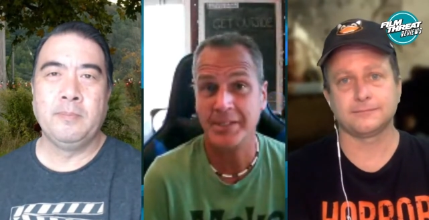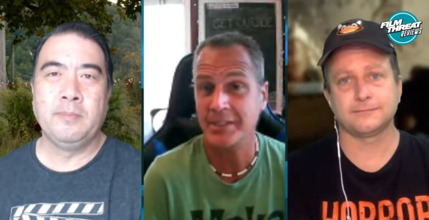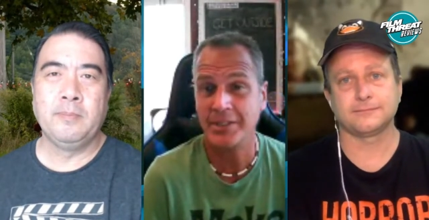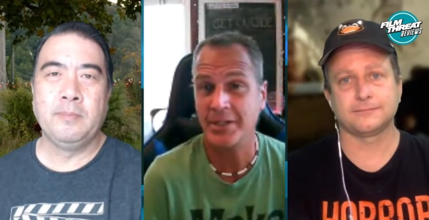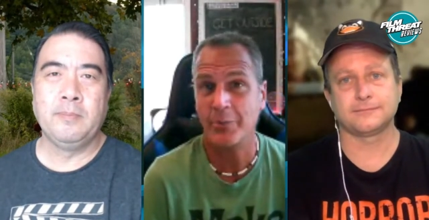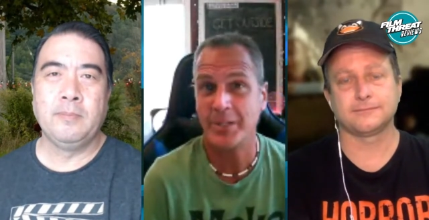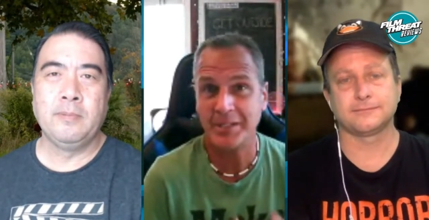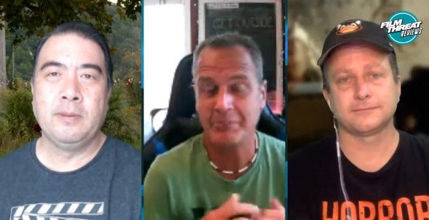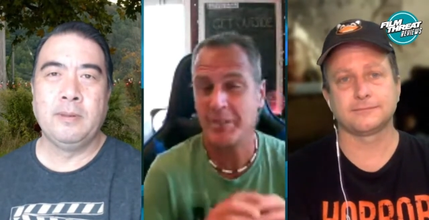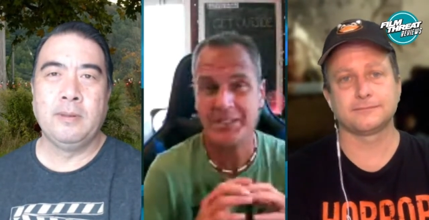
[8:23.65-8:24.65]
Speaker 1: You know,
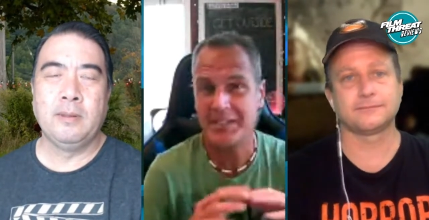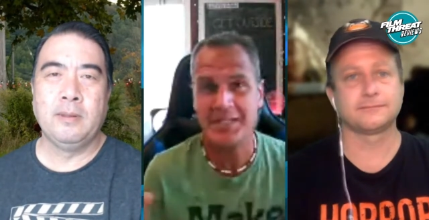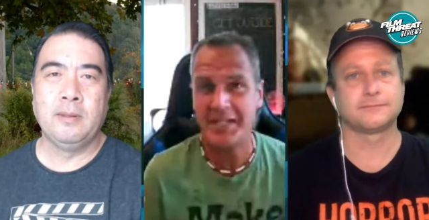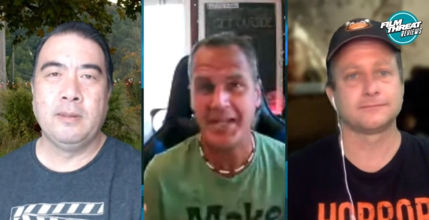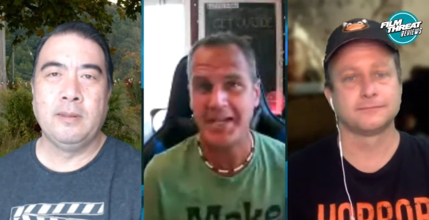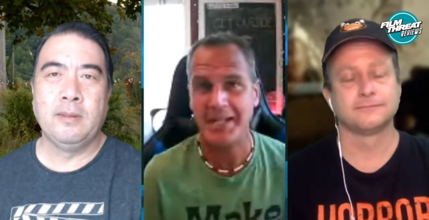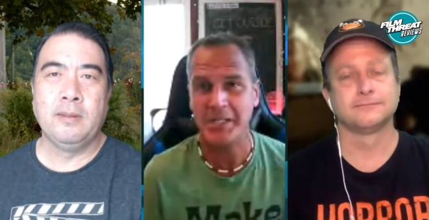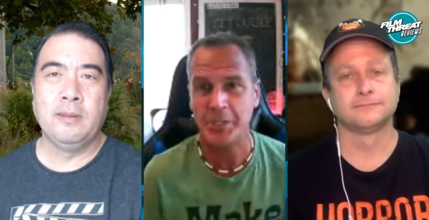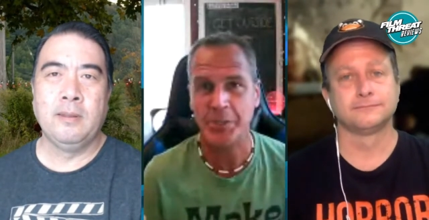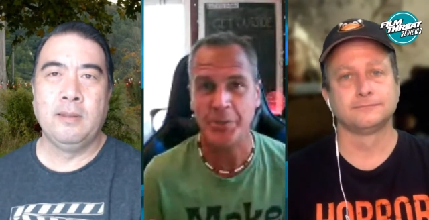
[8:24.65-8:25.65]
we we didn't get
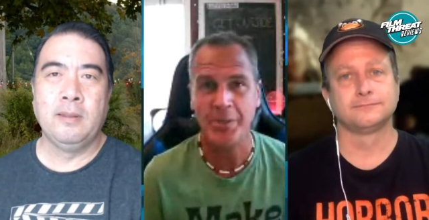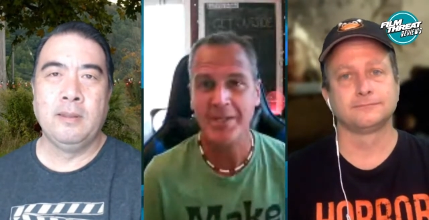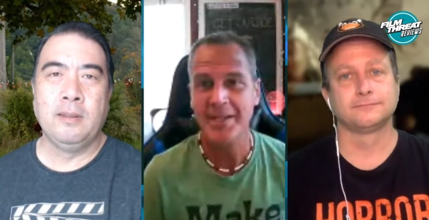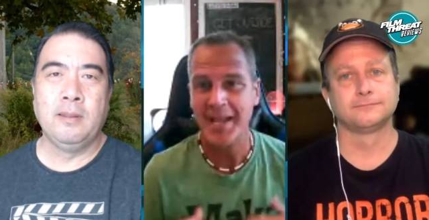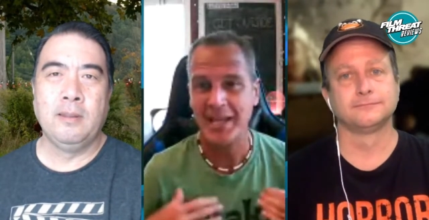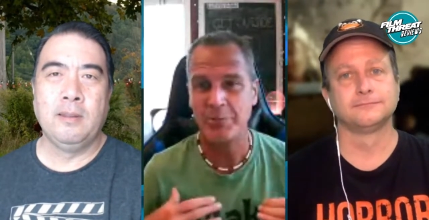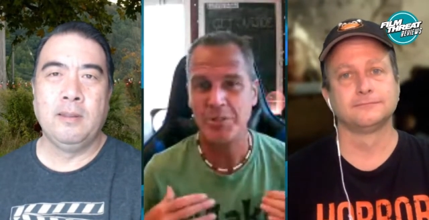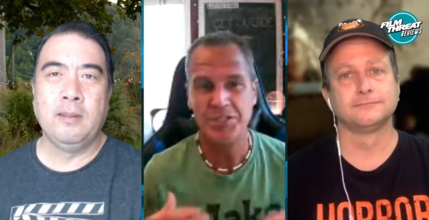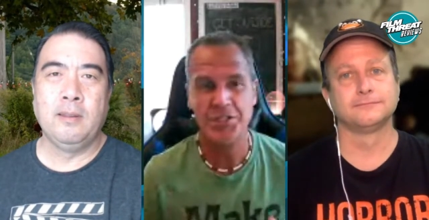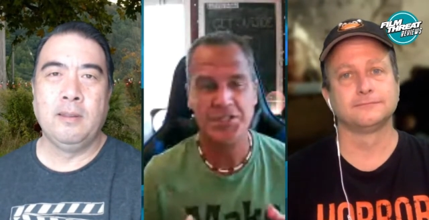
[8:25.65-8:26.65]
any clue, and it
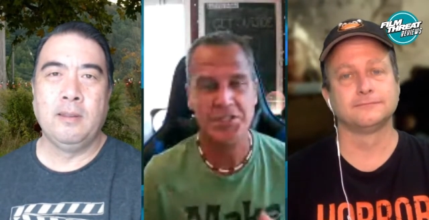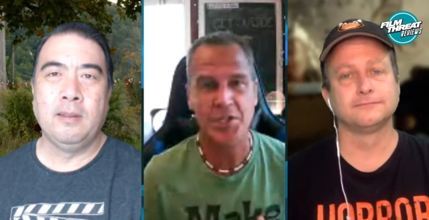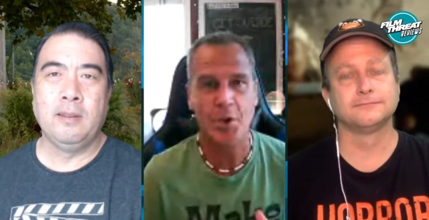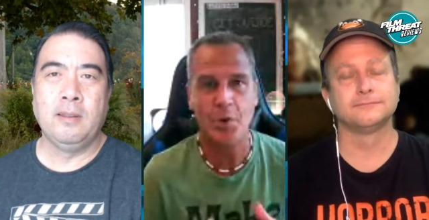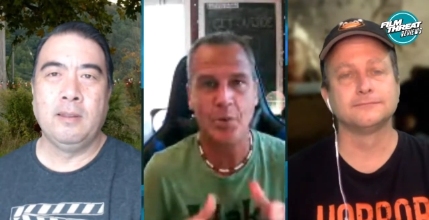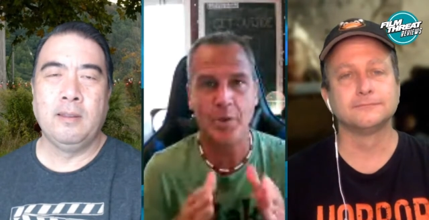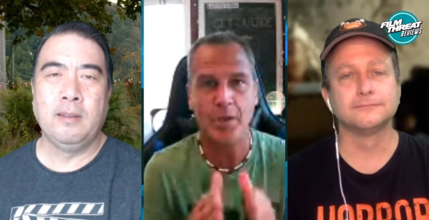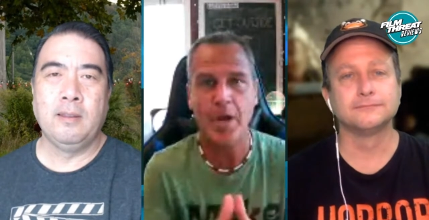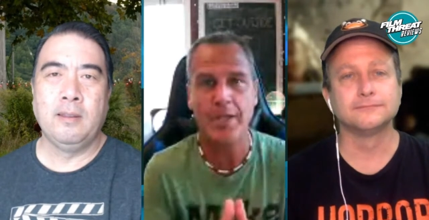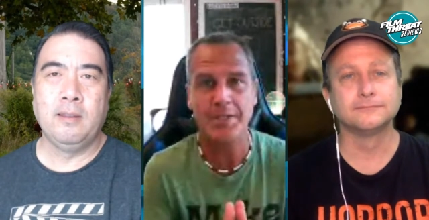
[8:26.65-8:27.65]
was just so
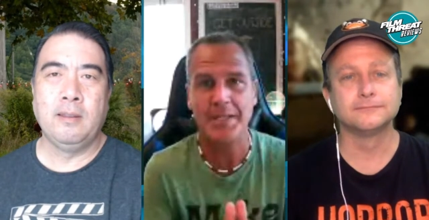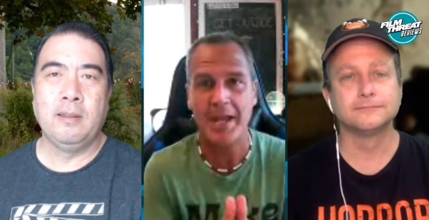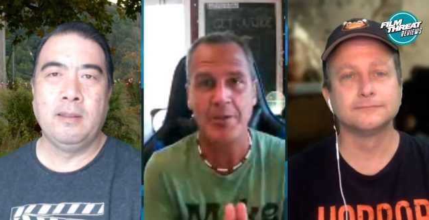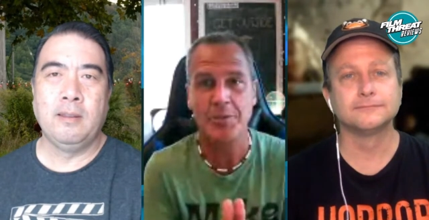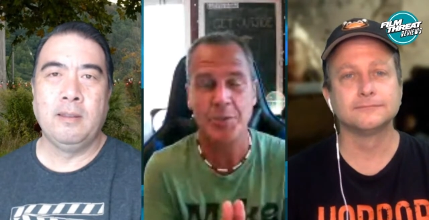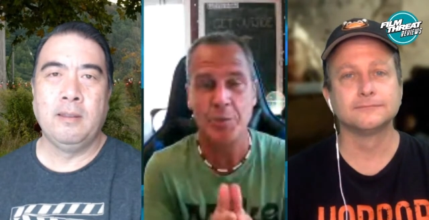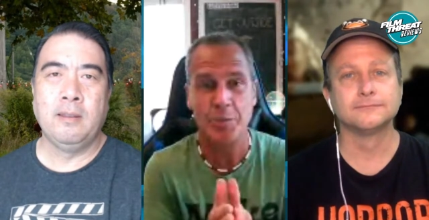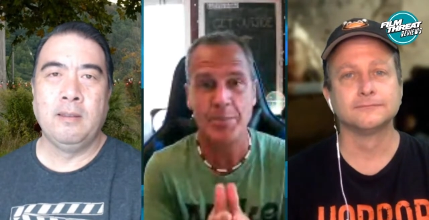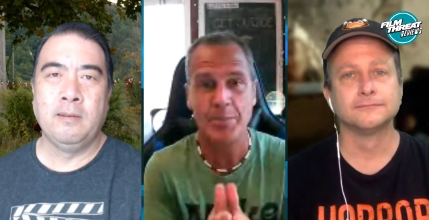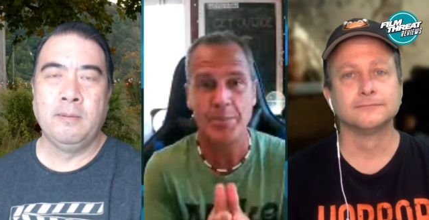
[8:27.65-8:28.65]
cut down
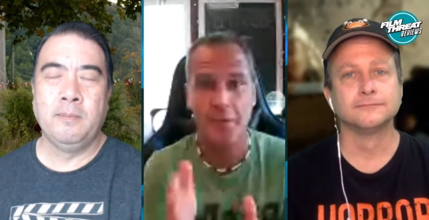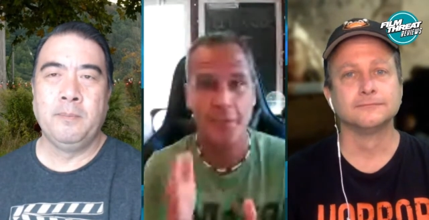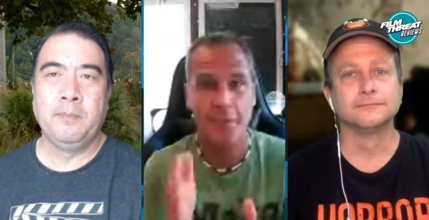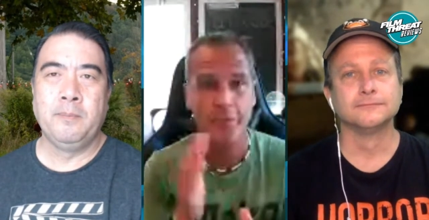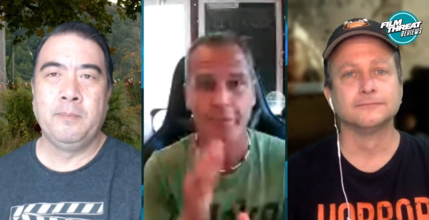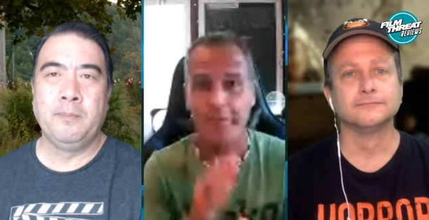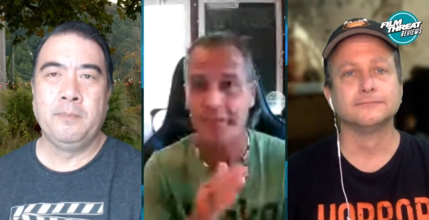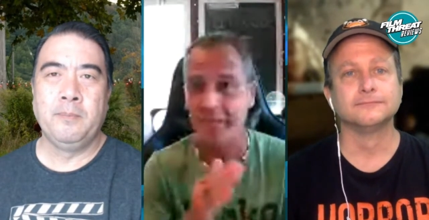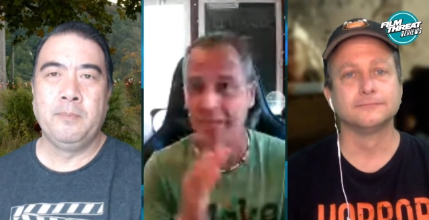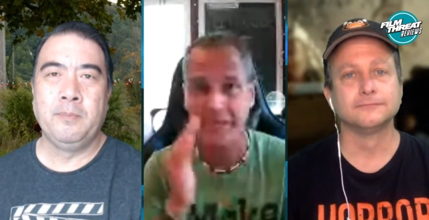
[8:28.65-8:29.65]
to the bone. Like
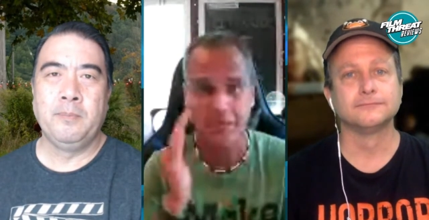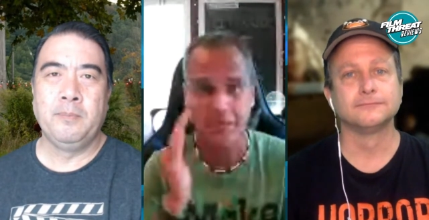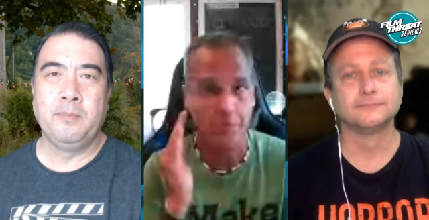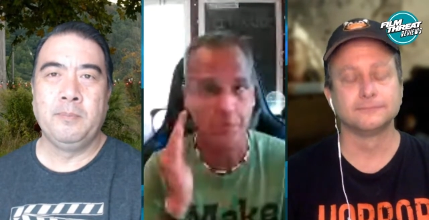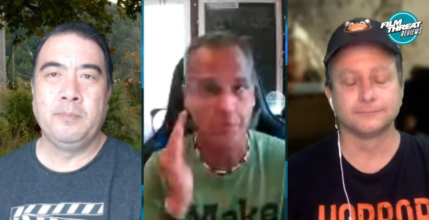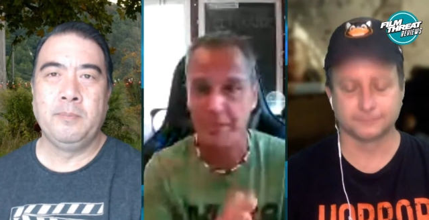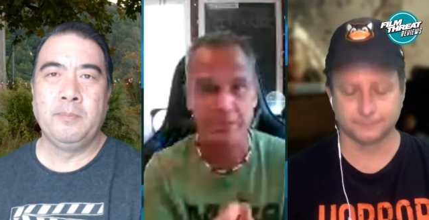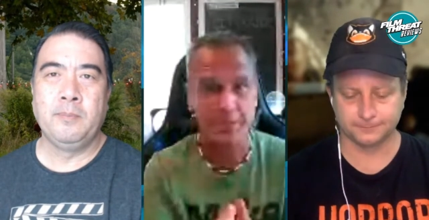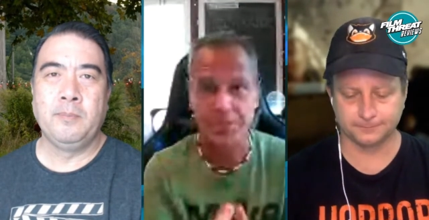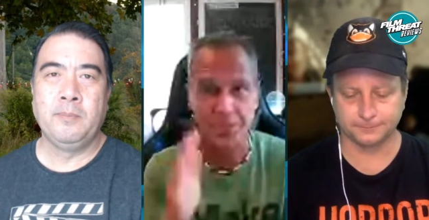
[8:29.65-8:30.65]
it was just,
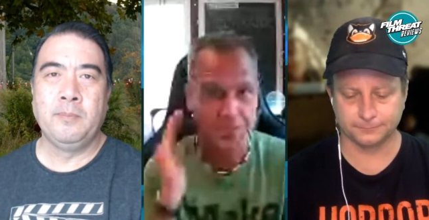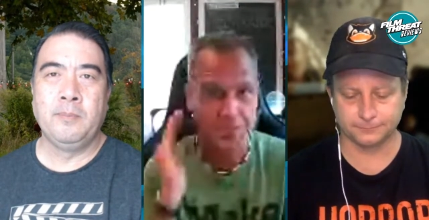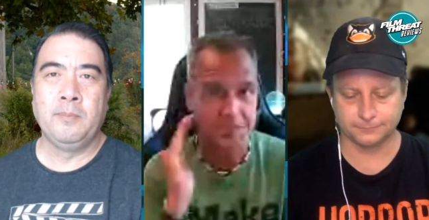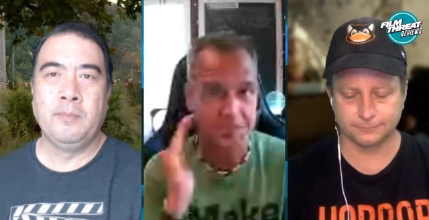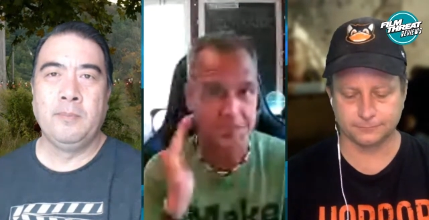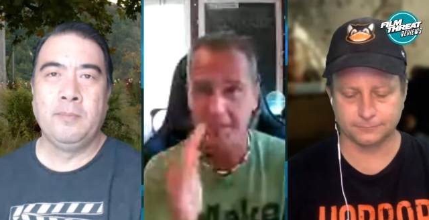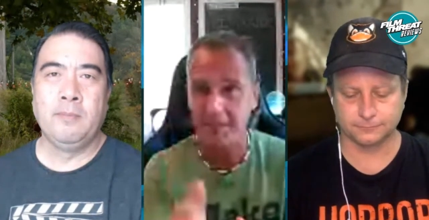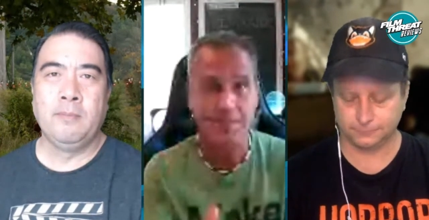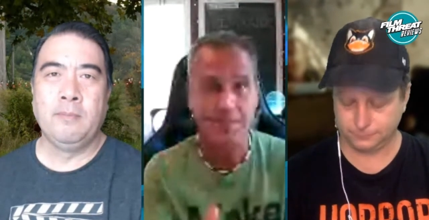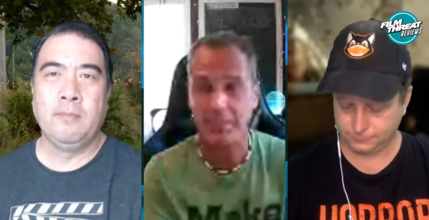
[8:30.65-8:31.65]
you know,
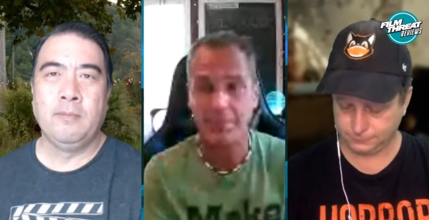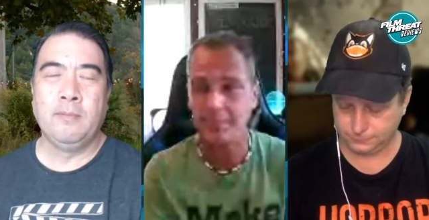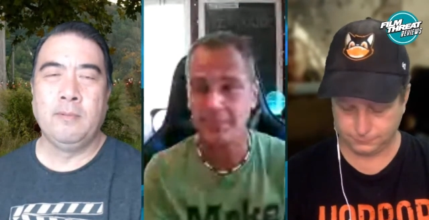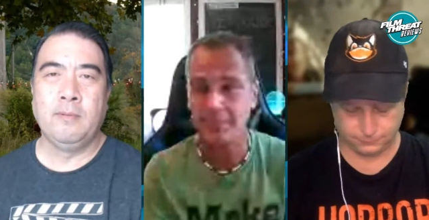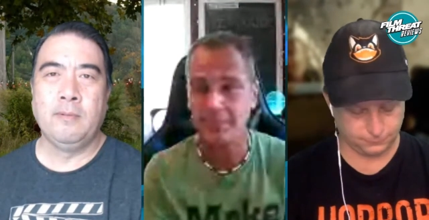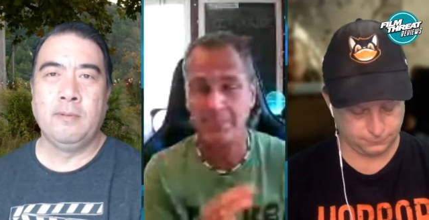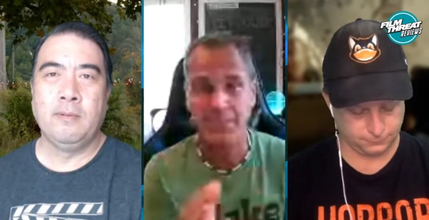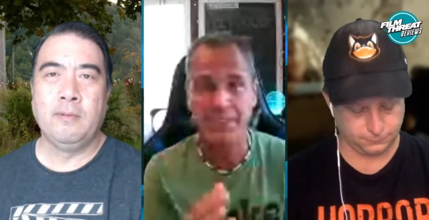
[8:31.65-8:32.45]
they, eh, we didn't have to have